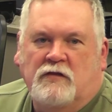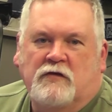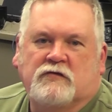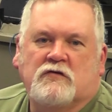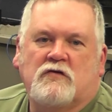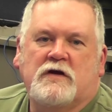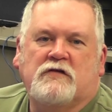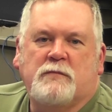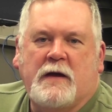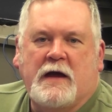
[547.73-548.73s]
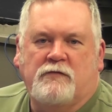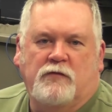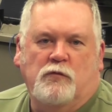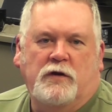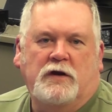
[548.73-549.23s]
The story is meant
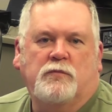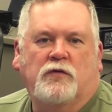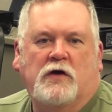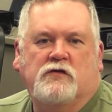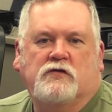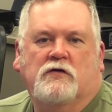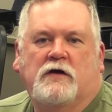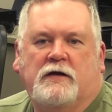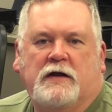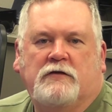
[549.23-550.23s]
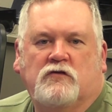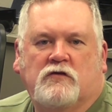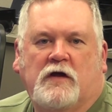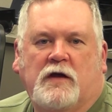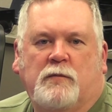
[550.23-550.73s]
for reading pleasure and
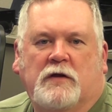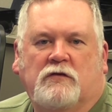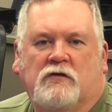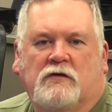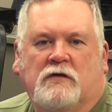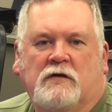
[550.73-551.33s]
entertainment,